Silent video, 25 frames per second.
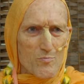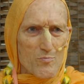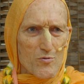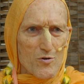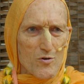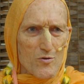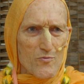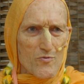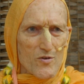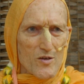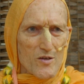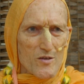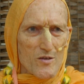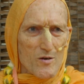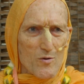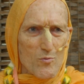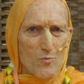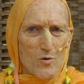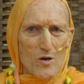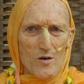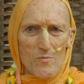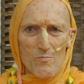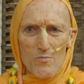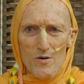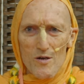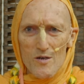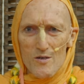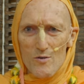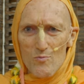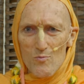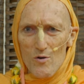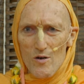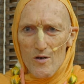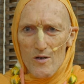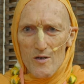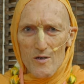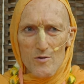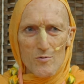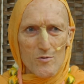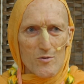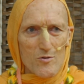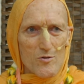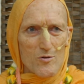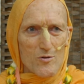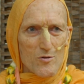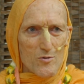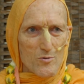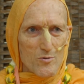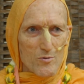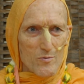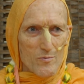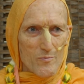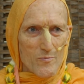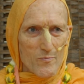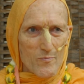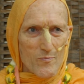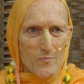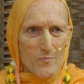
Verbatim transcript: proving that 1 plus 1 equals 2.